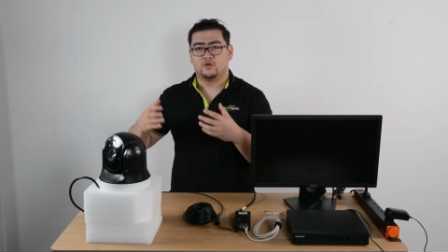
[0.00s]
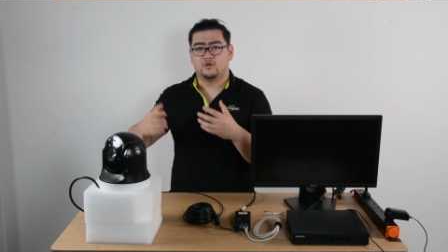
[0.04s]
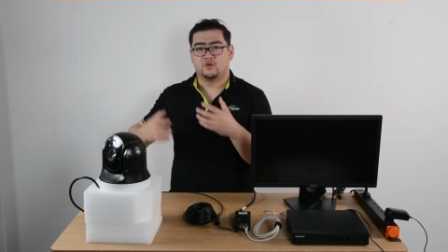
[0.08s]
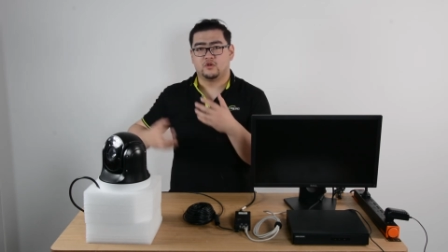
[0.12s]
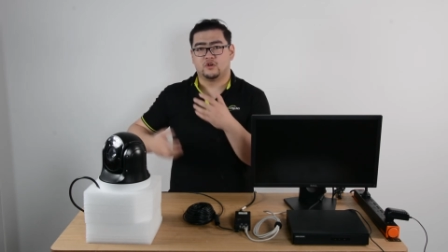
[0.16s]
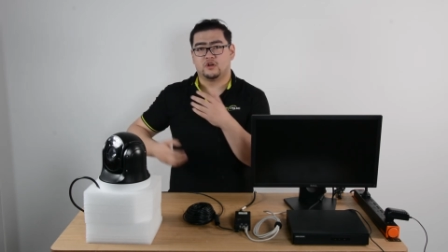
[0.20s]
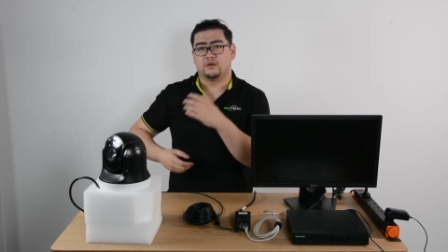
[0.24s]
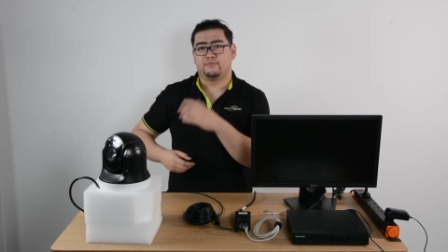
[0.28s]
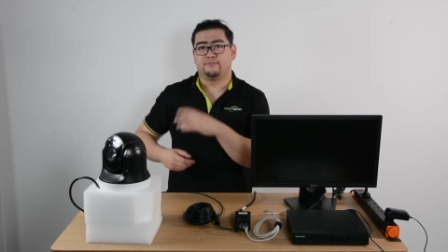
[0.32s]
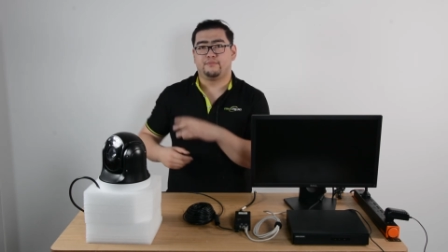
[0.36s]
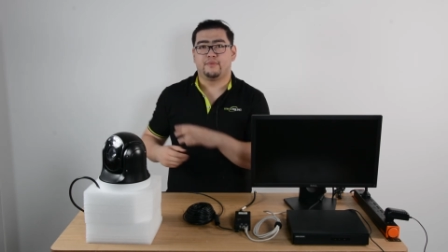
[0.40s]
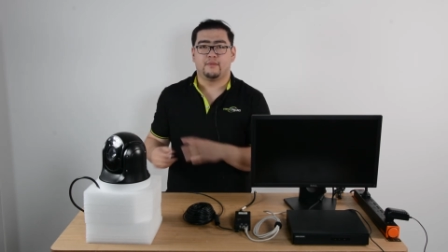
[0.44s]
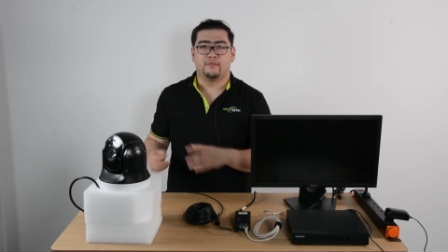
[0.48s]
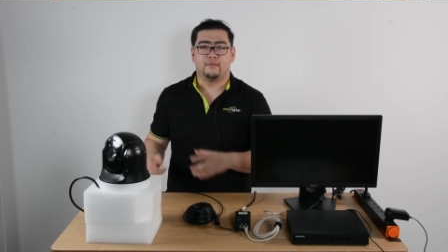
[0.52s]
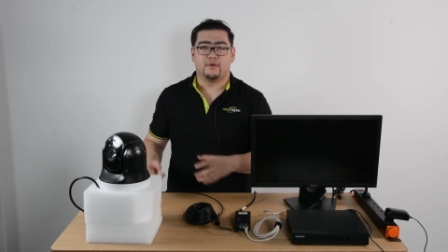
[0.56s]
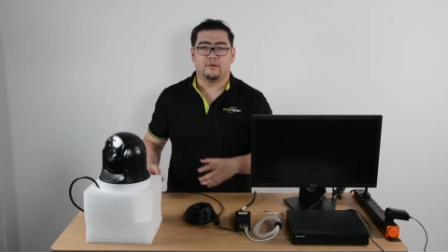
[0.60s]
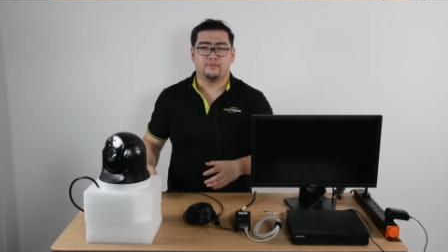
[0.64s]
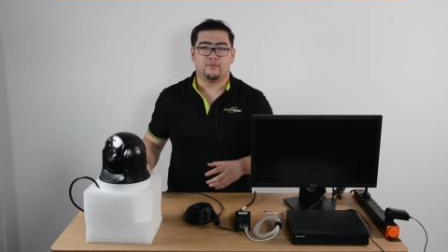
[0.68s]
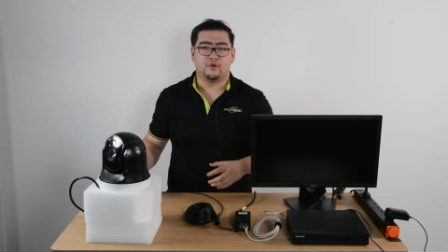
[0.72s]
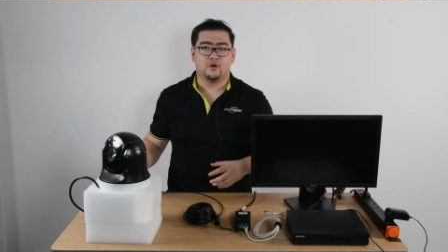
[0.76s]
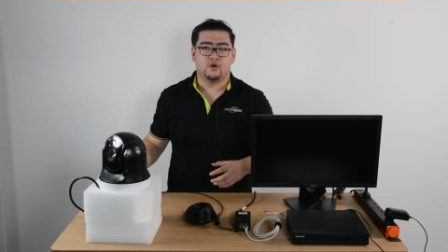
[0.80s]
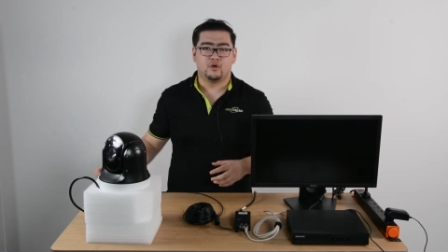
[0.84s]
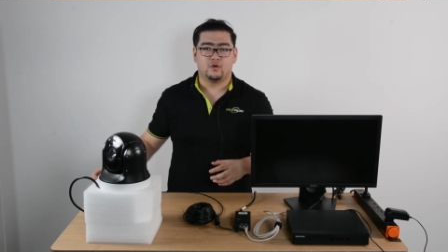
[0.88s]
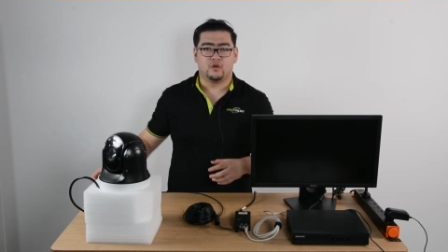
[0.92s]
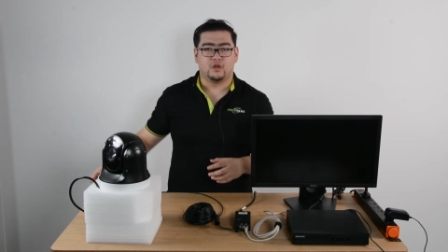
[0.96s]
or a
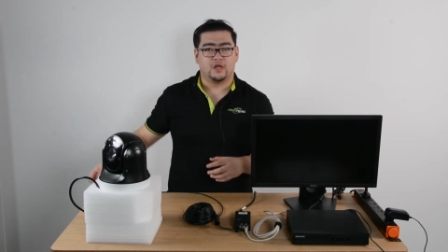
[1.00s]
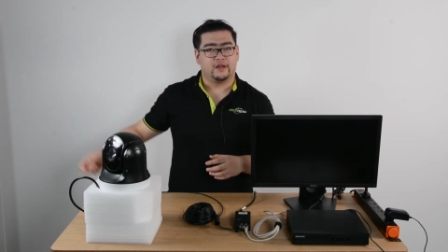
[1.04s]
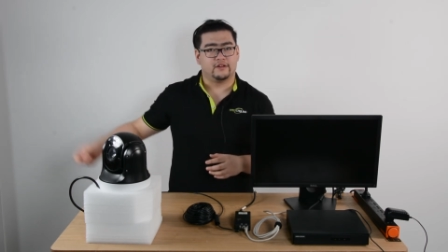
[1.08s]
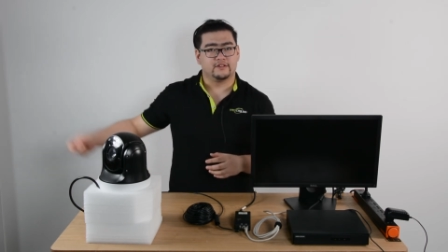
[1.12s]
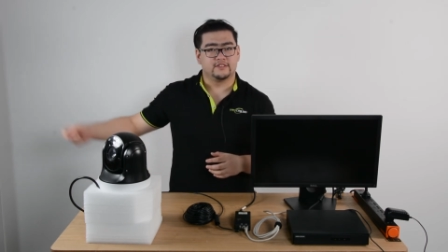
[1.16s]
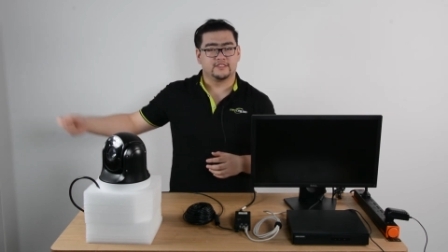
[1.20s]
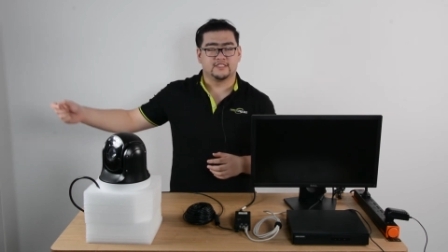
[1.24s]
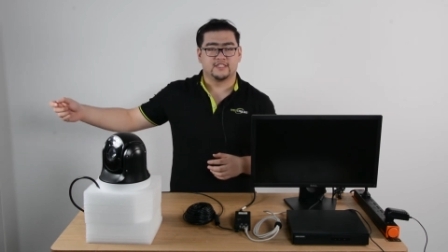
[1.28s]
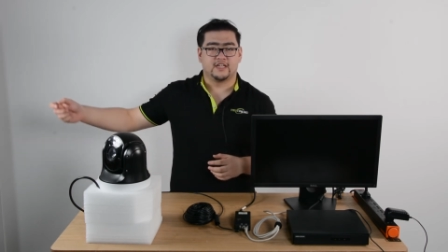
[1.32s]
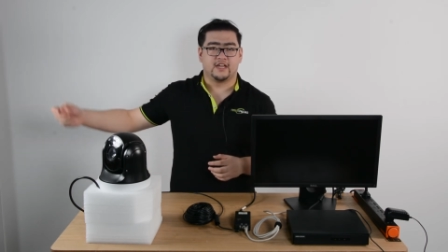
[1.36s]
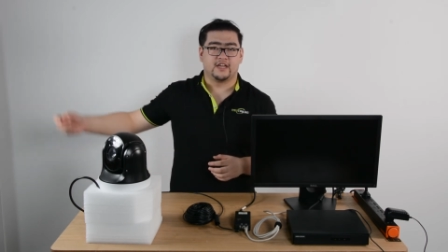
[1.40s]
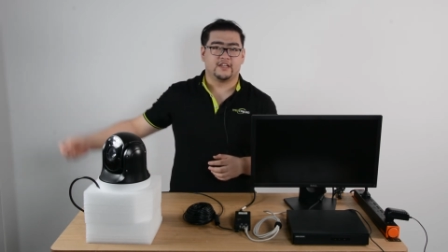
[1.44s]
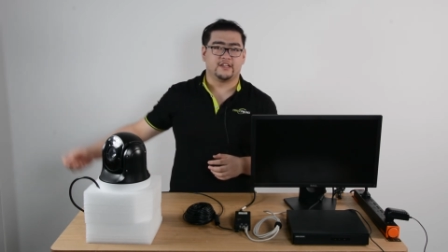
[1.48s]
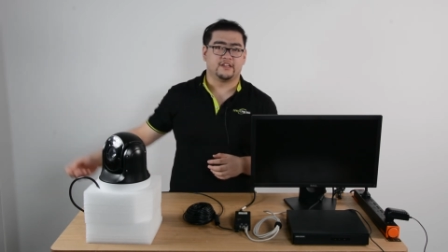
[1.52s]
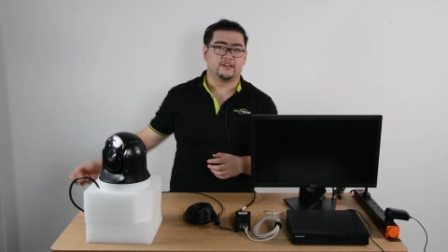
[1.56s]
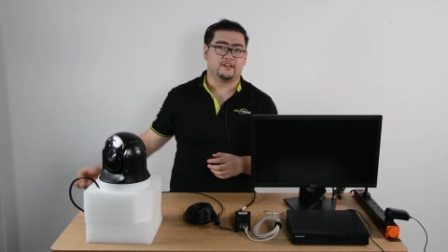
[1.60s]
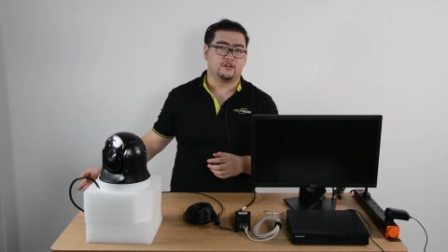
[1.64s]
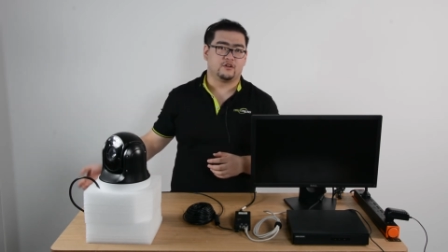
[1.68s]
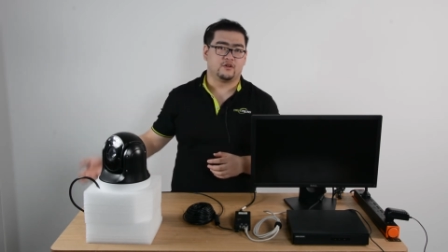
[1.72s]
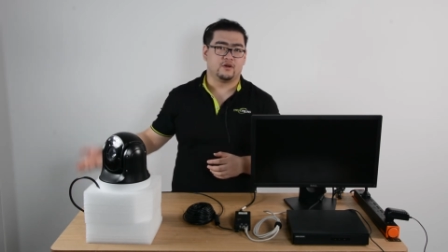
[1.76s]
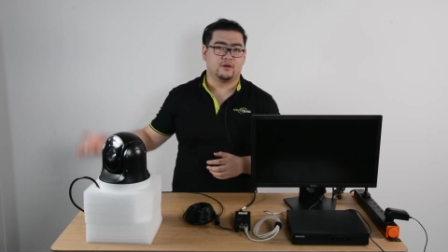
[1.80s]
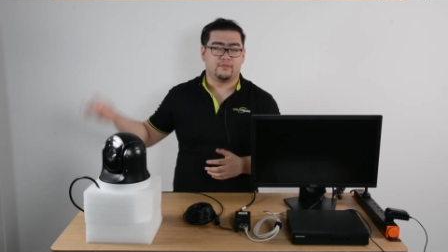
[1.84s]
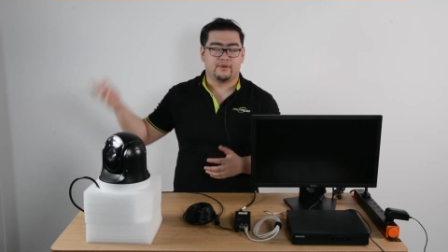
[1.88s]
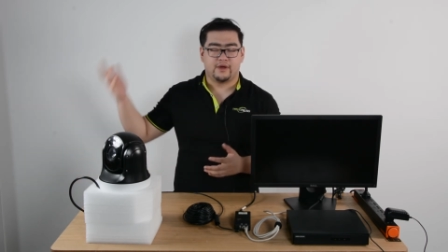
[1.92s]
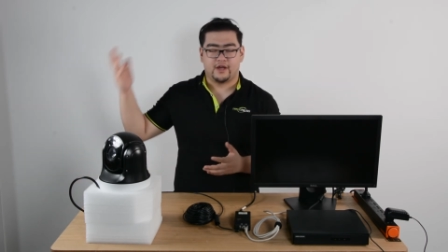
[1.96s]
pole outside and
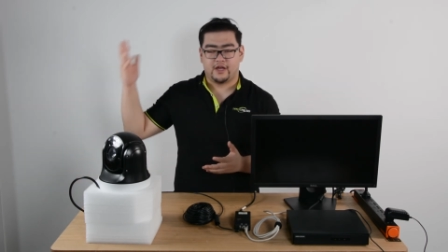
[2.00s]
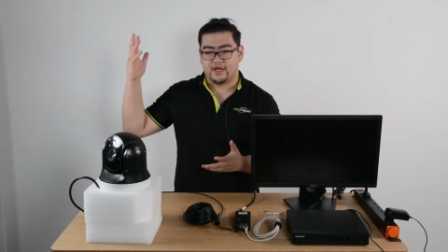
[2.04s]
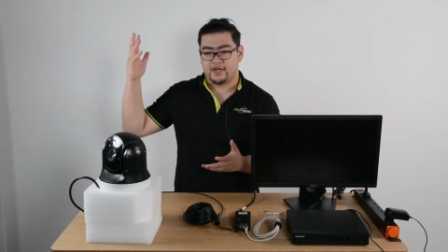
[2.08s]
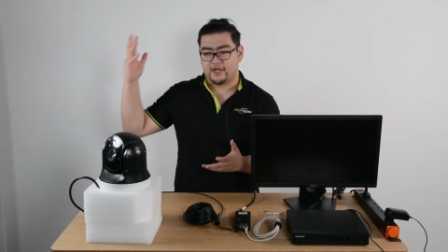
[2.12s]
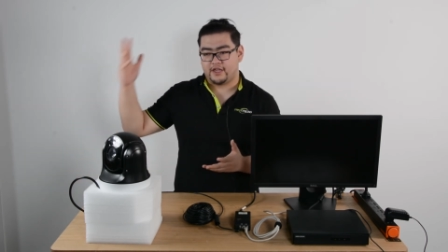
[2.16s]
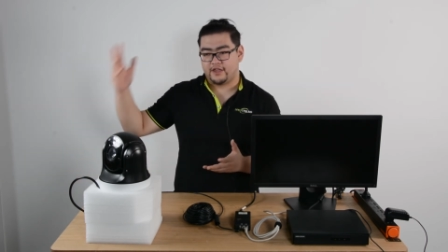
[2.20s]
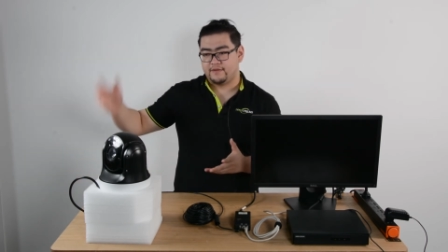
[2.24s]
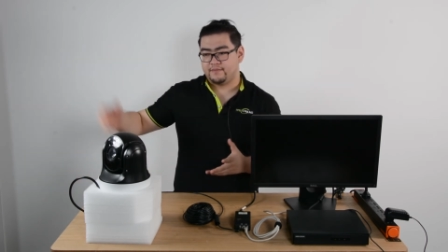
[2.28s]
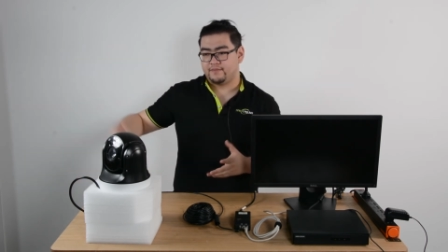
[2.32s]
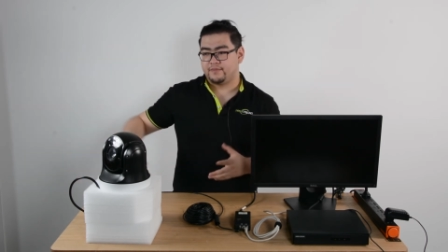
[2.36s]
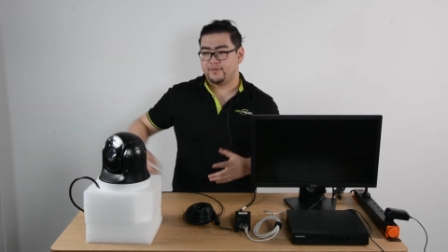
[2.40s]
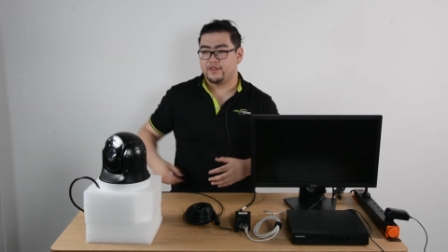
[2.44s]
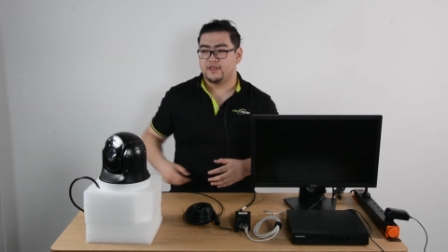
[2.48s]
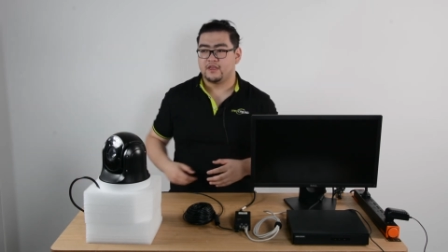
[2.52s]
go up high.